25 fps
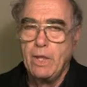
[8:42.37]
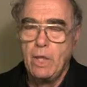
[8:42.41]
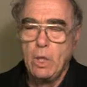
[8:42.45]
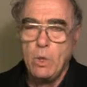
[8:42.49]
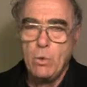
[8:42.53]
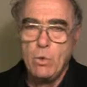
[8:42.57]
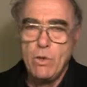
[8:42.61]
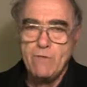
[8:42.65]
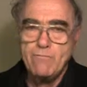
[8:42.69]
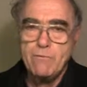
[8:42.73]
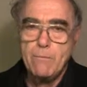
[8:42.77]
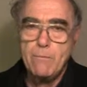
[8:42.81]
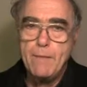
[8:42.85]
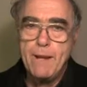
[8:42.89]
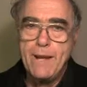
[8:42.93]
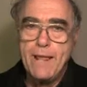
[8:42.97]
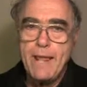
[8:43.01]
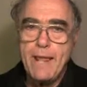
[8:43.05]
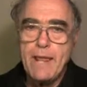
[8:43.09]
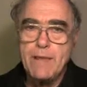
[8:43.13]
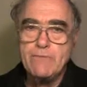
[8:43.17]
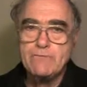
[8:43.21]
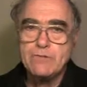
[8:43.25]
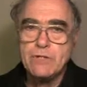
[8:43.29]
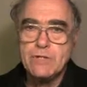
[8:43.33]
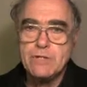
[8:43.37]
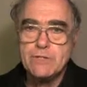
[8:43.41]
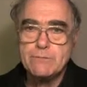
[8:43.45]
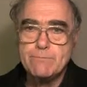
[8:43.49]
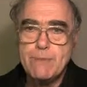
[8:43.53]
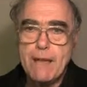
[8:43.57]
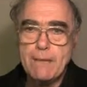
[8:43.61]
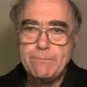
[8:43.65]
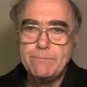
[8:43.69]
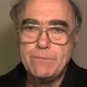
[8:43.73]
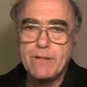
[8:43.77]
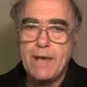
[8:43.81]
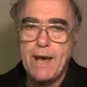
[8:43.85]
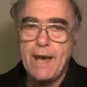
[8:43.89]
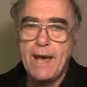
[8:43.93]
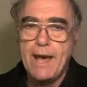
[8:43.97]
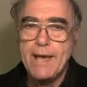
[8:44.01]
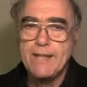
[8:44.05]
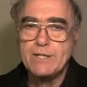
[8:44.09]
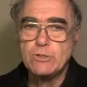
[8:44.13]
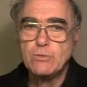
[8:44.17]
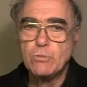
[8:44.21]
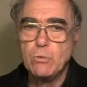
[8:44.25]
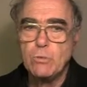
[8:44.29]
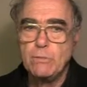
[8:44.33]
Whoever believes and is
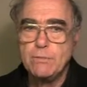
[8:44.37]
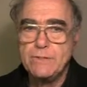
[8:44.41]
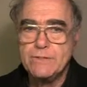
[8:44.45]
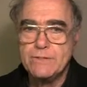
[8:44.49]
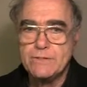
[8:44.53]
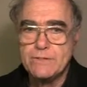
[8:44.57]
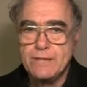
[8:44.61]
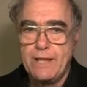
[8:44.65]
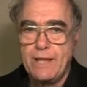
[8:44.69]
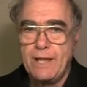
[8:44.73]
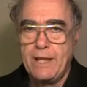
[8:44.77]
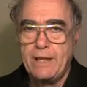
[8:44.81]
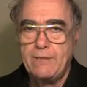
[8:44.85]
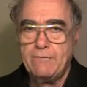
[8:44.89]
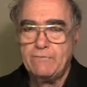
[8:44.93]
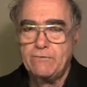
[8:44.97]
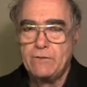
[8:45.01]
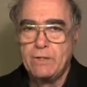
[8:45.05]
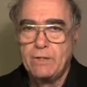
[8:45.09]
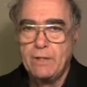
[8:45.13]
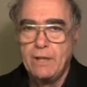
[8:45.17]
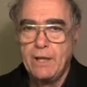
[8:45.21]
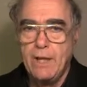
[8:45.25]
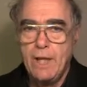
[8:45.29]
baptized will be saved,